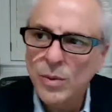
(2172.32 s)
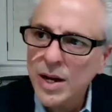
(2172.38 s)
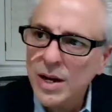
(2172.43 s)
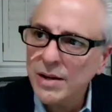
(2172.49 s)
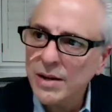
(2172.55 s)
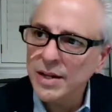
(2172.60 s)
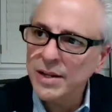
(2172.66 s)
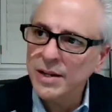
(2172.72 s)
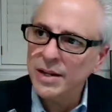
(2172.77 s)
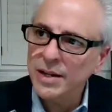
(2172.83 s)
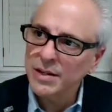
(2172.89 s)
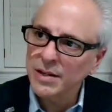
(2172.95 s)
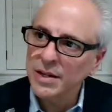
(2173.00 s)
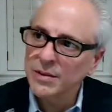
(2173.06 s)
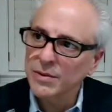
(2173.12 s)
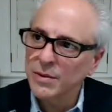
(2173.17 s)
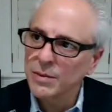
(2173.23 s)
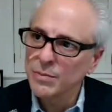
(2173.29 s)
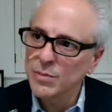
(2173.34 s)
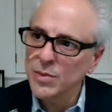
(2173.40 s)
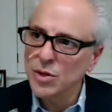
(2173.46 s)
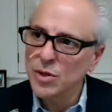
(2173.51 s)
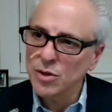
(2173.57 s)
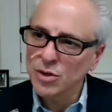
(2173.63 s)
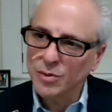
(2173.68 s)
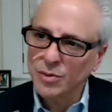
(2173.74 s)
Well, and it
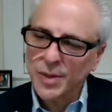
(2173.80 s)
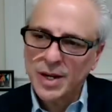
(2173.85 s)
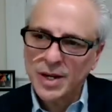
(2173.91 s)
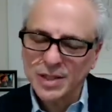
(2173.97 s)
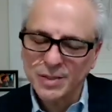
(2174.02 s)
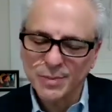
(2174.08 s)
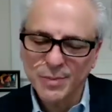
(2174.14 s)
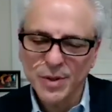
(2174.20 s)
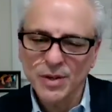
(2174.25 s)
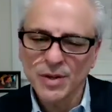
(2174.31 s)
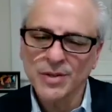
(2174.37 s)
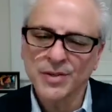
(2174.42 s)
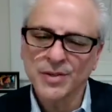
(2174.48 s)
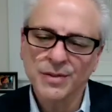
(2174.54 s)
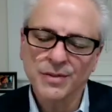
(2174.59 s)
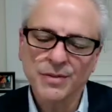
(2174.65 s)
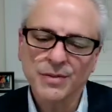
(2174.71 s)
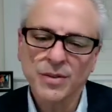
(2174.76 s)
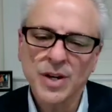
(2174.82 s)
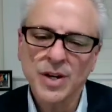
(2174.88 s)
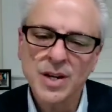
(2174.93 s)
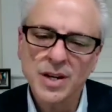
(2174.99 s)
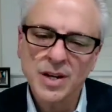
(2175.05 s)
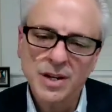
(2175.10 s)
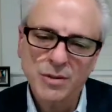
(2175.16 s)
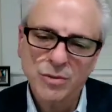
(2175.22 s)
mirrors my experience of
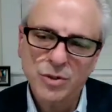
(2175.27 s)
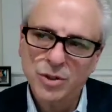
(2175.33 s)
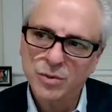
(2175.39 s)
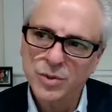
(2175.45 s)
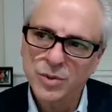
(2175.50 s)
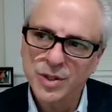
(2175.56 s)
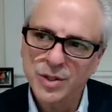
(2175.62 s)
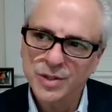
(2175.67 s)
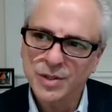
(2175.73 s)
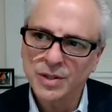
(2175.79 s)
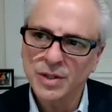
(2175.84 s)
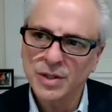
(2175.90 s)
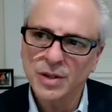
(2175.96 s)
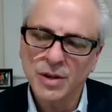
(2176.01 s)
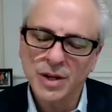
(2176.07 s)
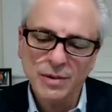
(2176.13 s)
training, which was,